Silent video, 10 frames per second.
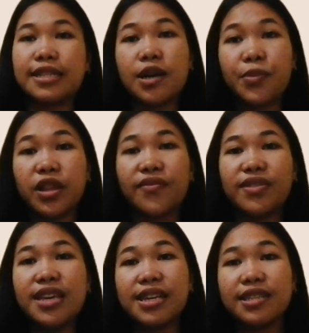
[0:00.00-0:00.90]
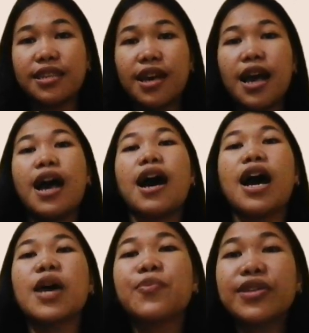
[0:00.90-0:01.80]
Example of this,
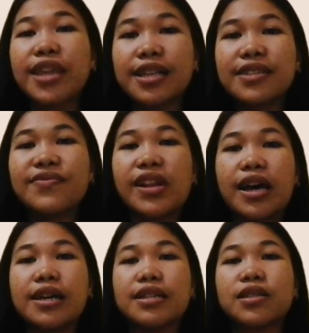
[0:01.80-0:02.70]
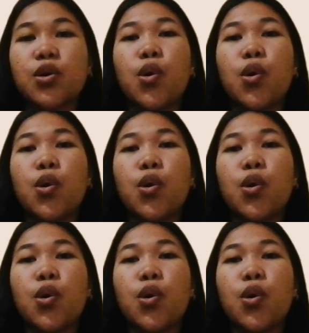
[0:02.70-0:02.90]
a hypertensive client